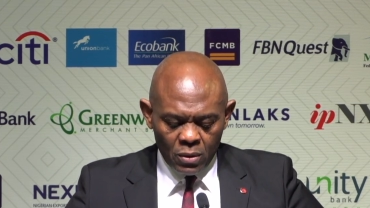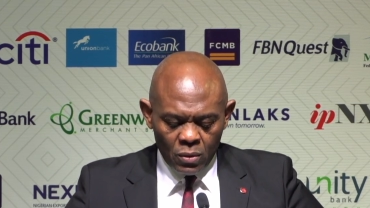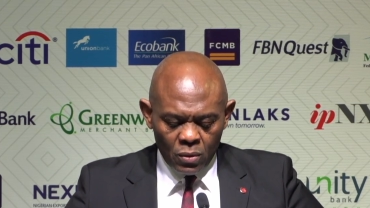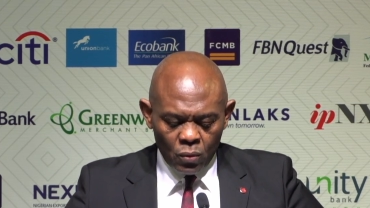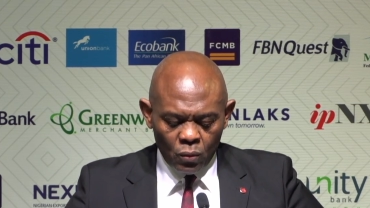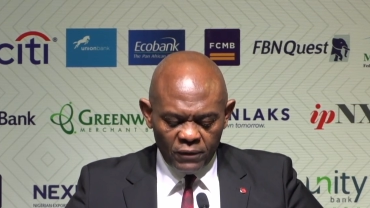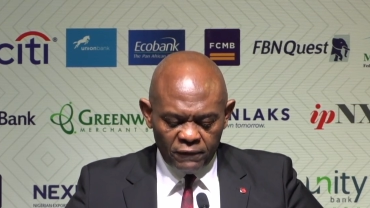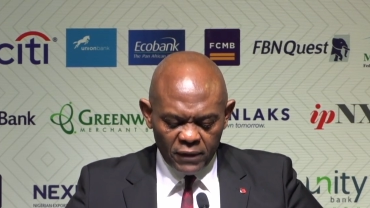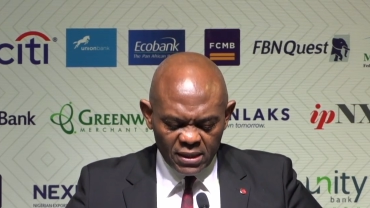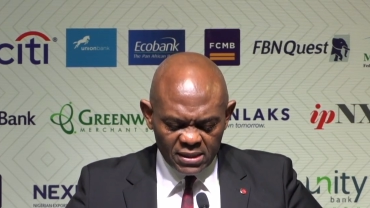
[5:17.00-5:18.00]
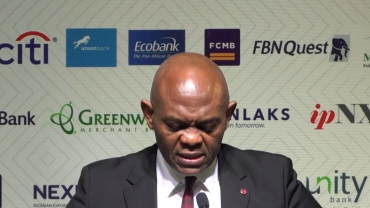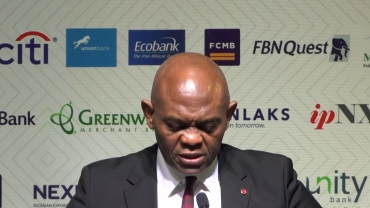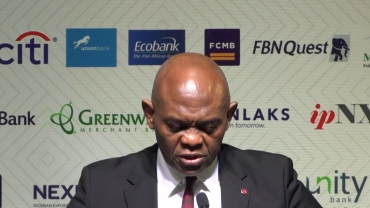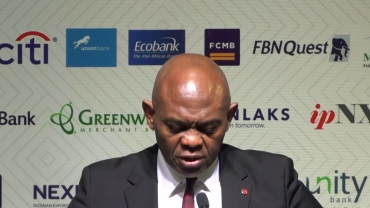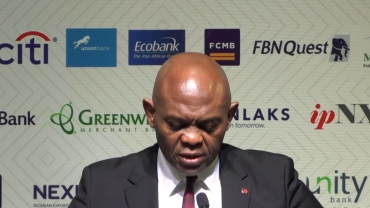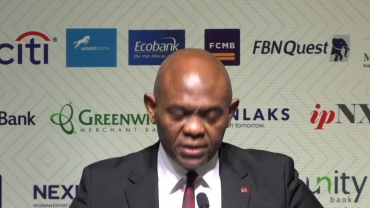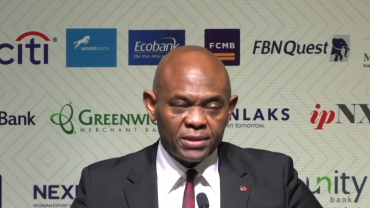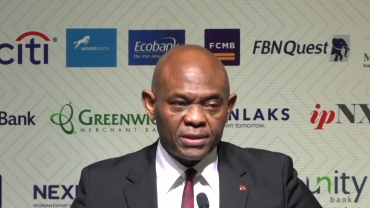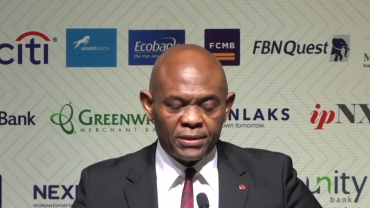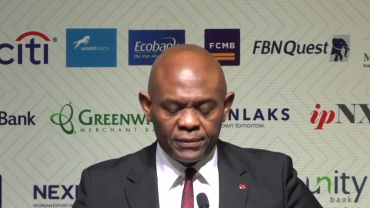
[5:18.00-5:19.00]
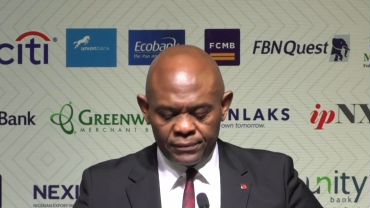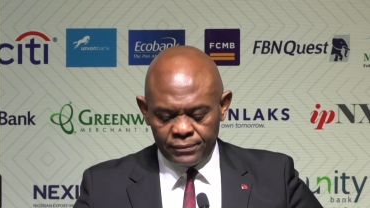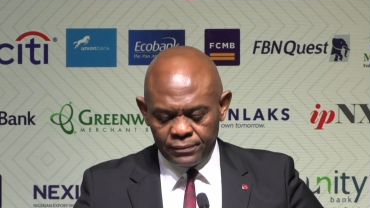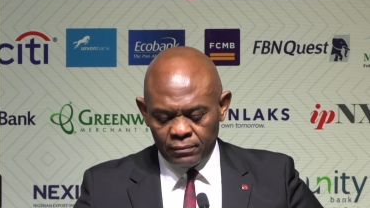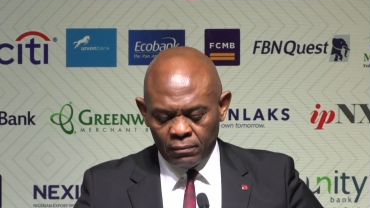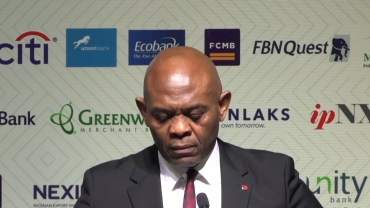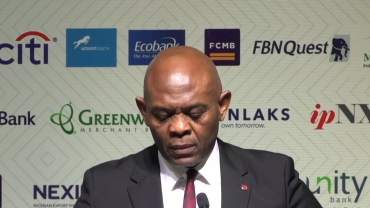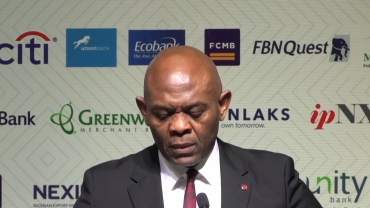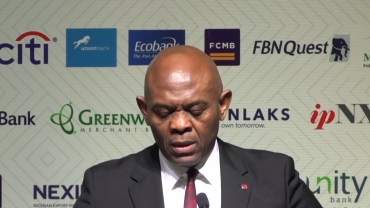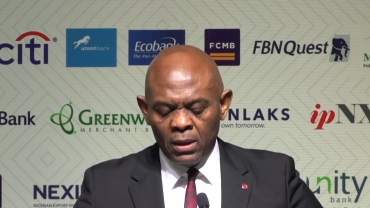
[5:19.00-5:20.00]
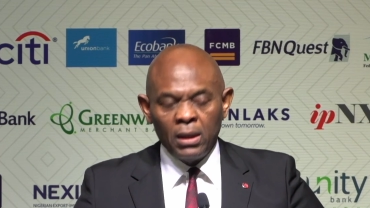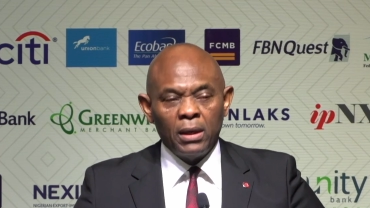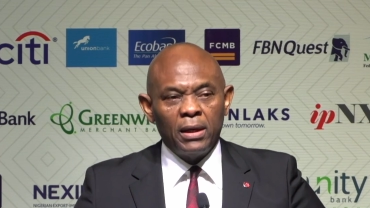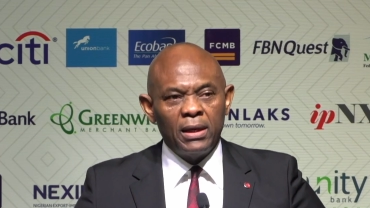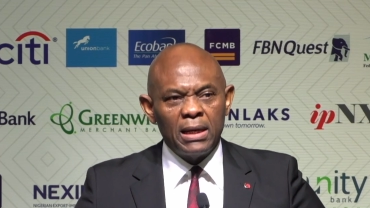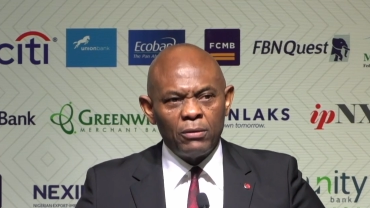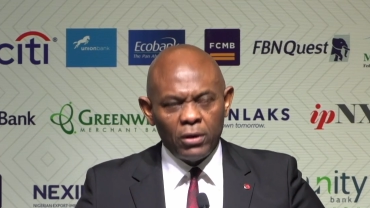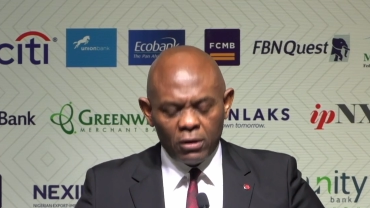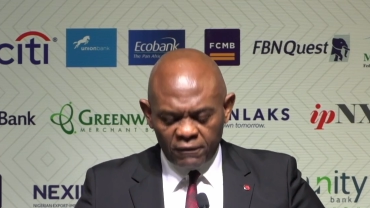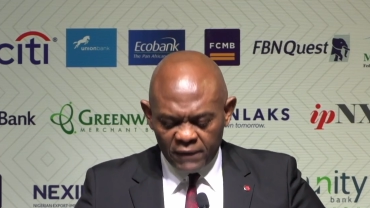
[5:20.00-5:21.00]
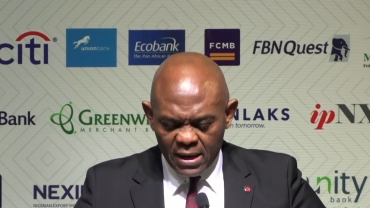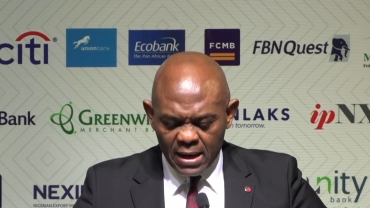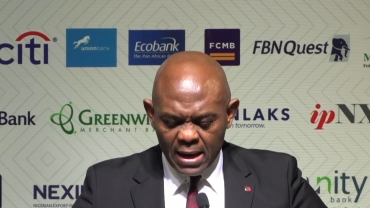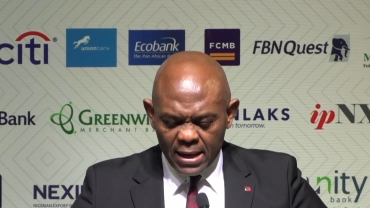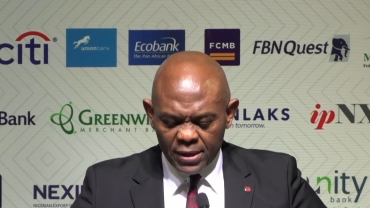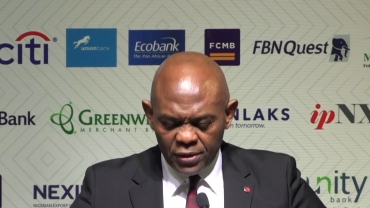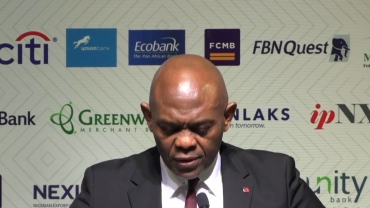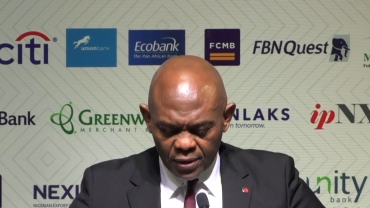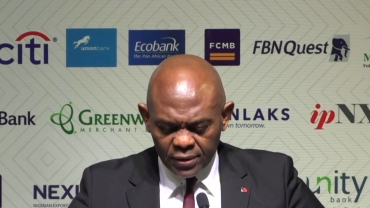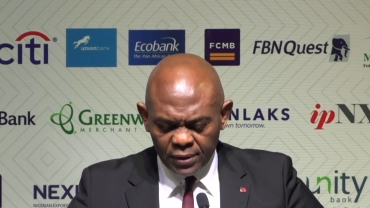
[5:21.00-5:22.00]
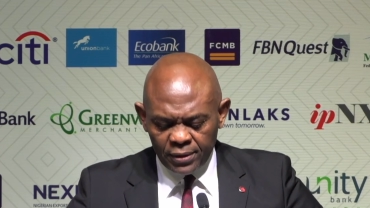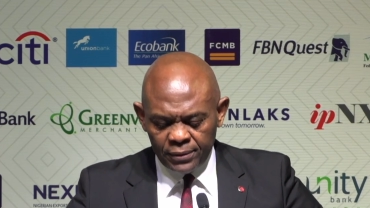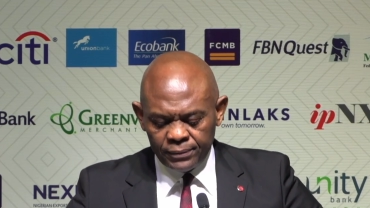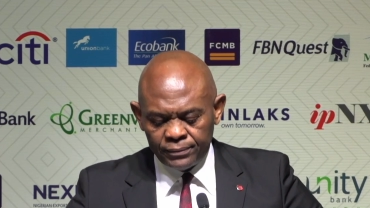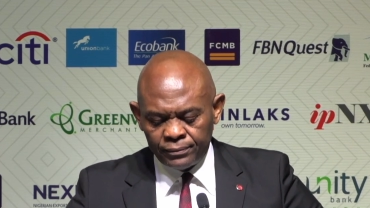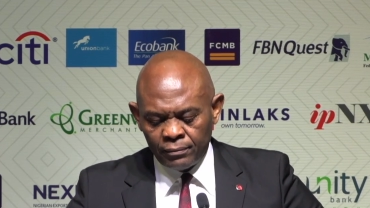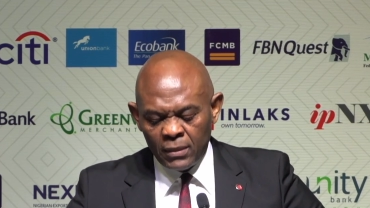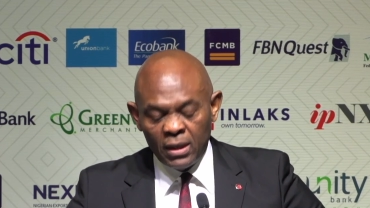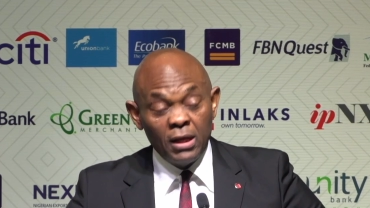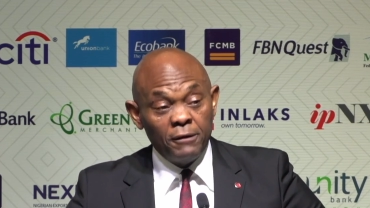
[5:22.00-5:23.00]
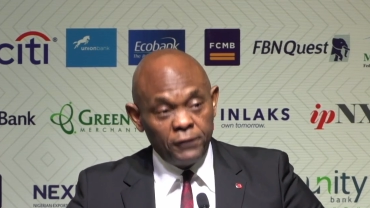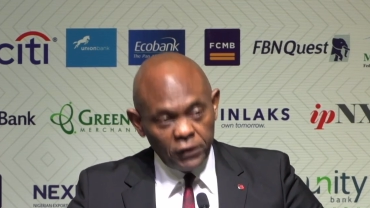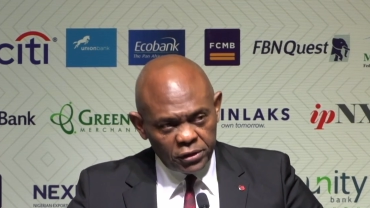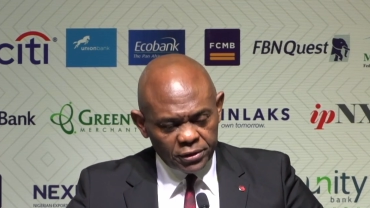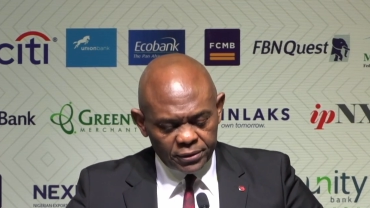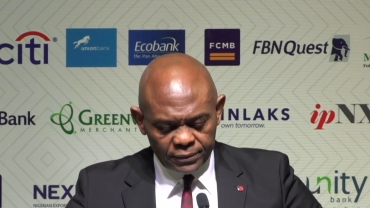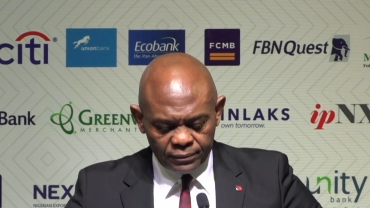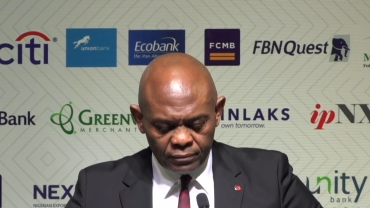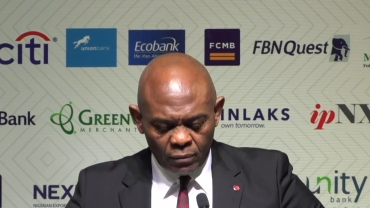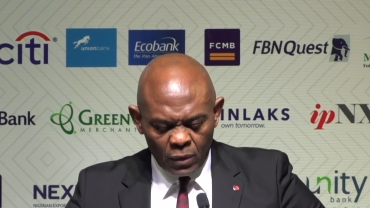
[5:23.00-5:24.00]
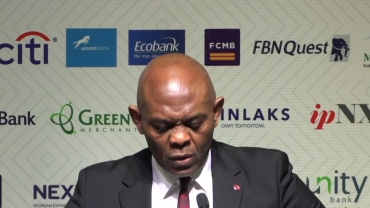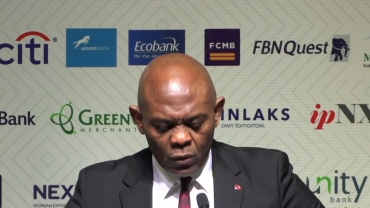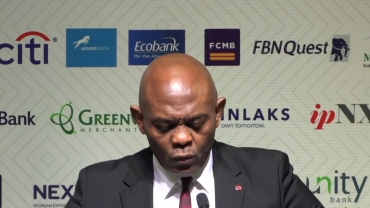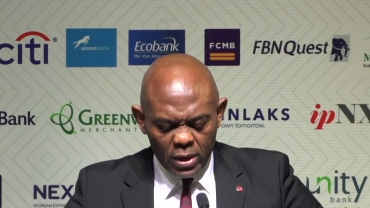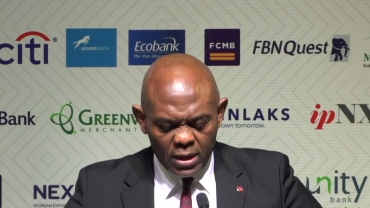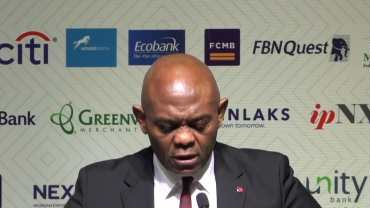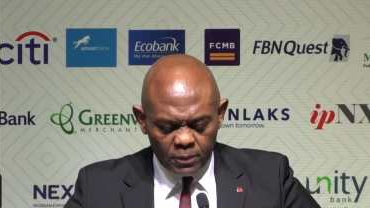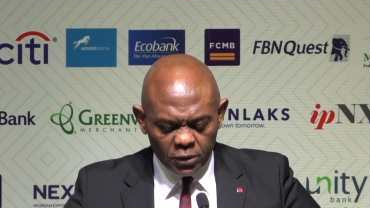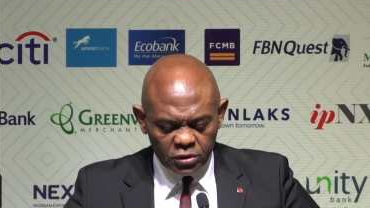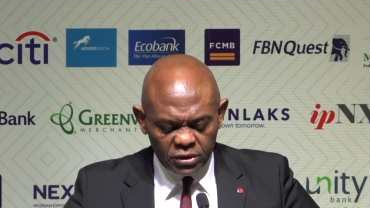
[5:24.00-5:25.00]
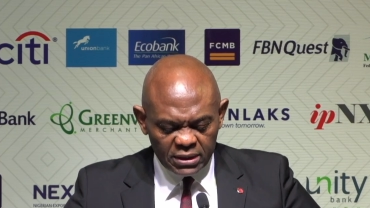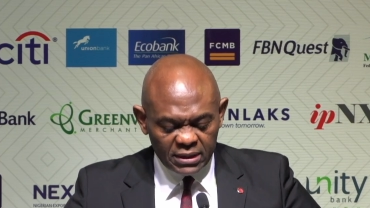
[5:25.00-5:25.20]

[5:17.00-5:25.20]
We face a choice. Either we offer our young a future where opportunity is